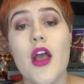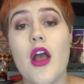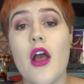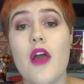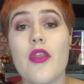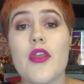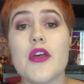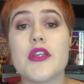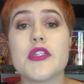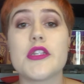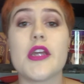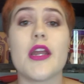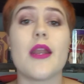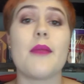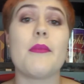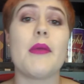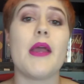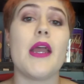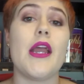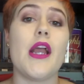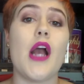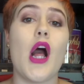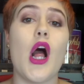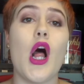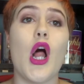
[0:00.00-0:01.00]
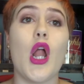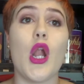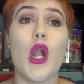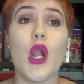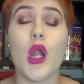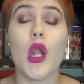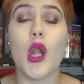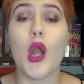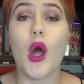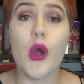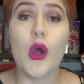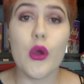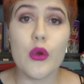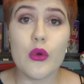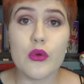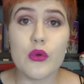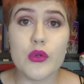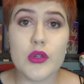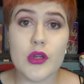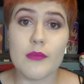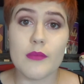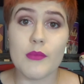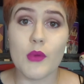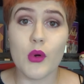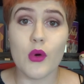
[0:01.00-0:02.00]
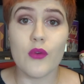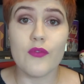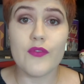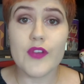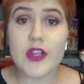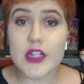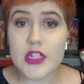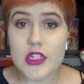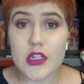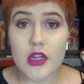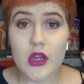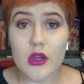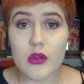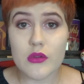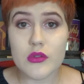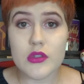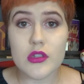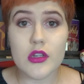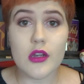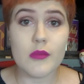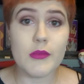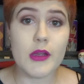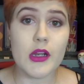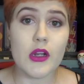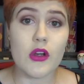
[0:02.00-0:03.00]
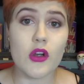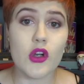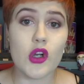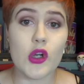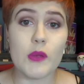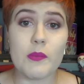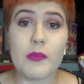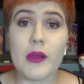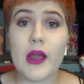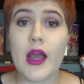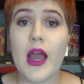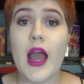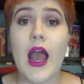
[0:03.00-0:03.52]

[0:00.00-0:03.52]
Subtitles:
There's going to be a load more videos coming up,